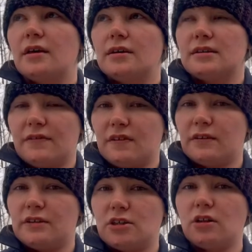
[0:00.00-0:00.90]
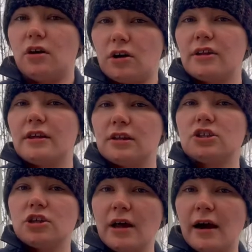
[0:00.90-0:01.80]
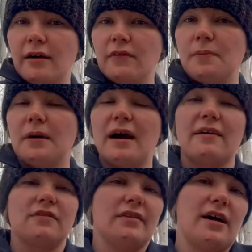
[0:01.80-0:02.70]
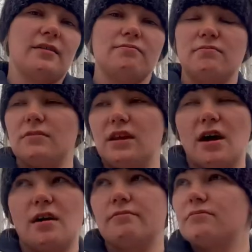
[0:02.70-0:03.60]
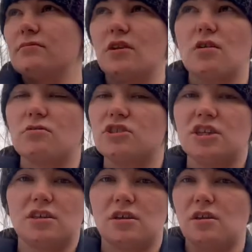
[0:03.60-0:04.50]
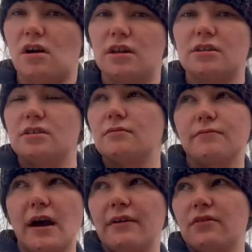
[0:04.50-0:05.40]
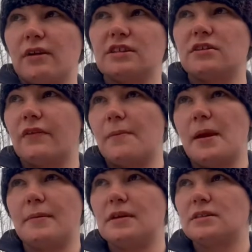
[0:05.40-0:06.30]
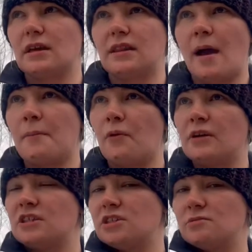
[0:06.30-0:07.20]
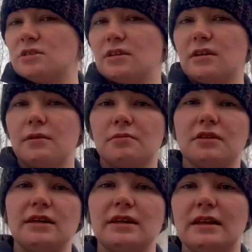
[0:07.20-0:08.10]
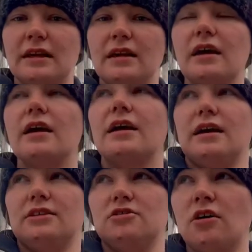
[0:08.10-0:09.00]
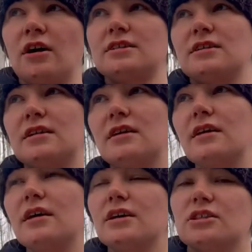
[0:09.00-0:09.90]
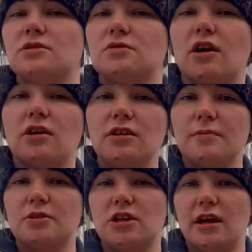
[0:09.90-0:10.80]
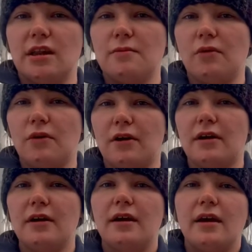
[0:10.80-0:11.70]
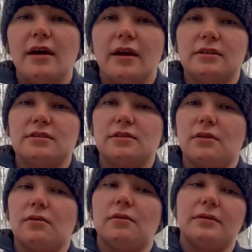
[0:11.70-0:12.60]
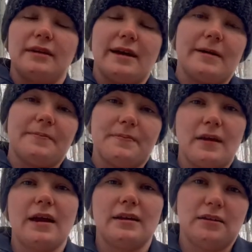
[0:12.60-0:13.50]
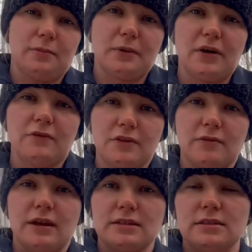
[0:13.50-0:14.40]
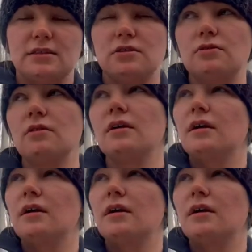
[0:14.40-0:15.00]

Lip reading: Definitely took longer than it should have, but after that, yeah, no, she could not have the rest of her babies. At that point, she was completely exhausted. She was hardly pushing anymore. And so, yeah, I had to help her out for the rest too.